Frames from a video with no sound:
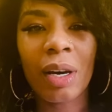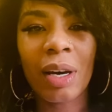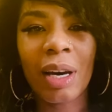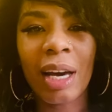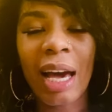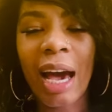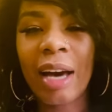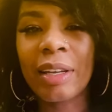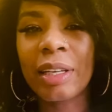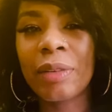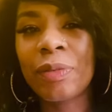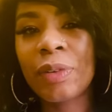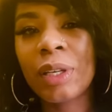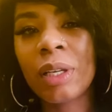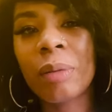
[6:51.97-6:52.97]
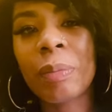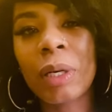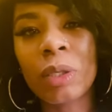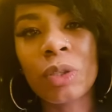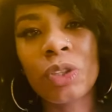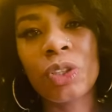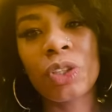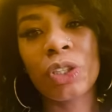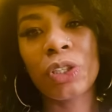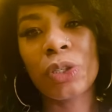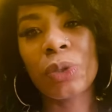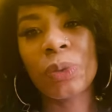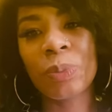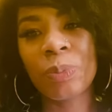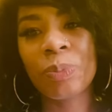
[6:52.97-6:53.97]
how they feel about
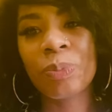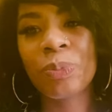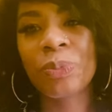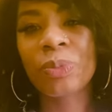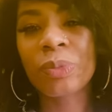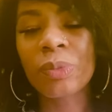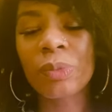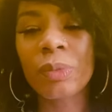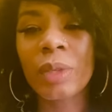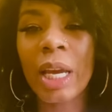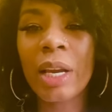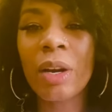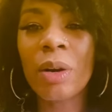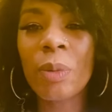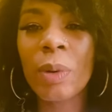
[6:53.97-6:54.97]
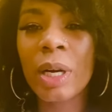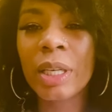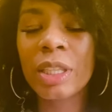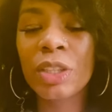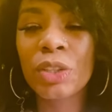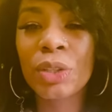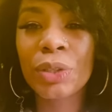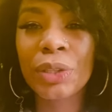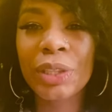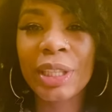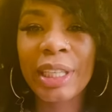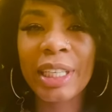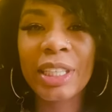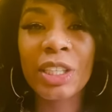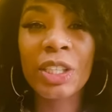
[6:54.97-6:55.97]
you. They don't want to
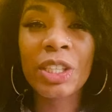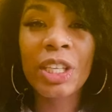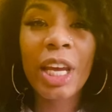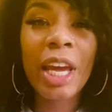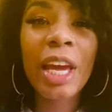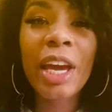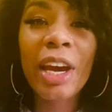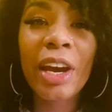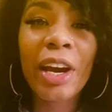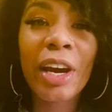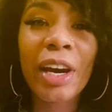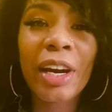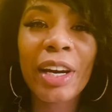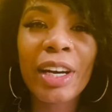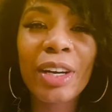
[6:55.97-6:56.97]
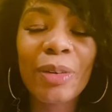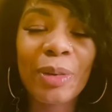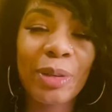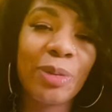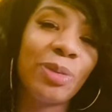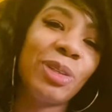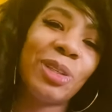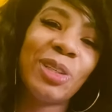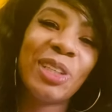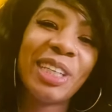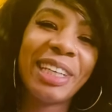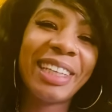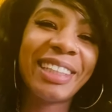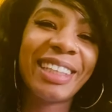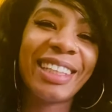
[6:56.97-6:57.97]
truly share with you
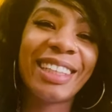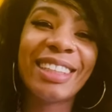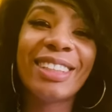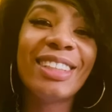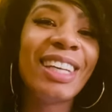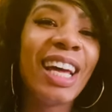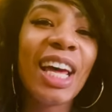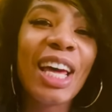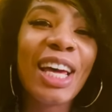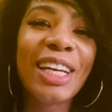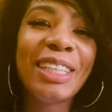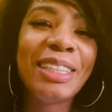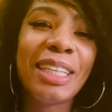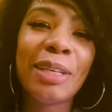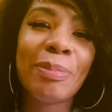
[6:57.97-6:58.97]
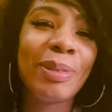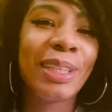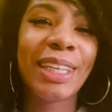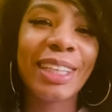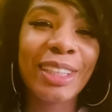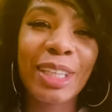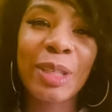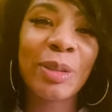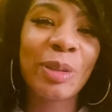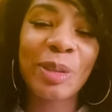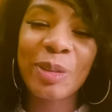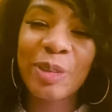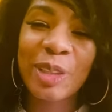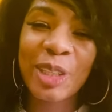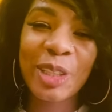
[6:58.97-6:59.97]
that they deeply in love
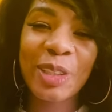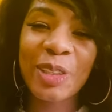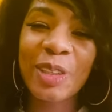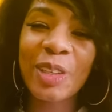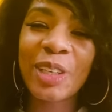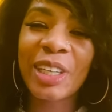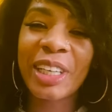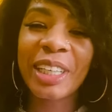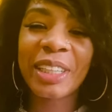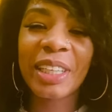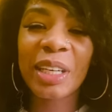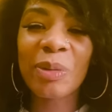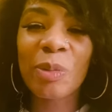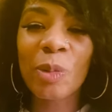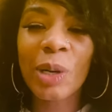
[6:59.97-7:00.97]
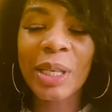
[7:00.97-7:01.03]
with you or they want